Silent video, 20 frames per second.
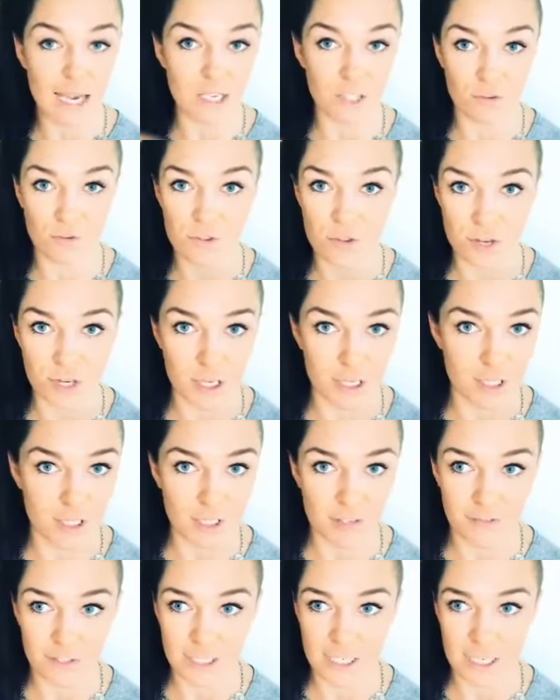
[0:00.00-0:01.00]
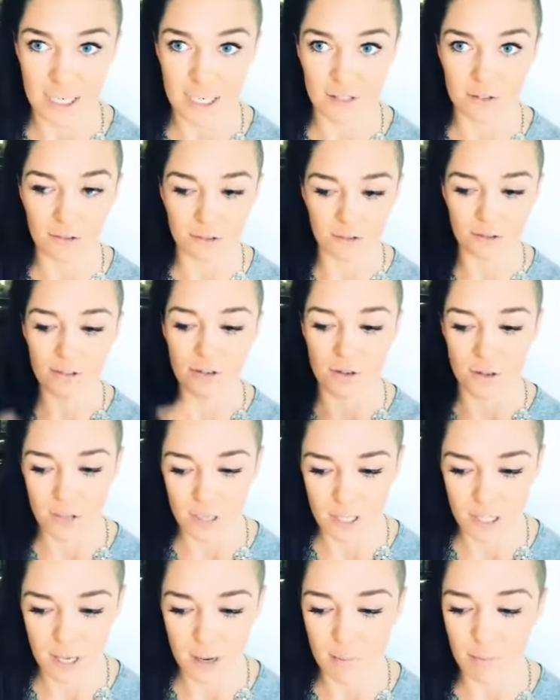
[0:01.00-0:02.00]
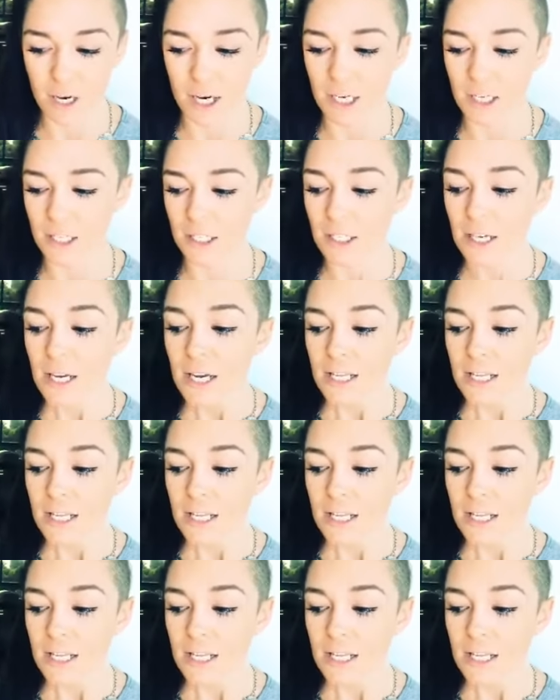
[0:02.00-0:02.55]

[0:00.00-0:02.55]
age of 13 and 17 or you know in that bracket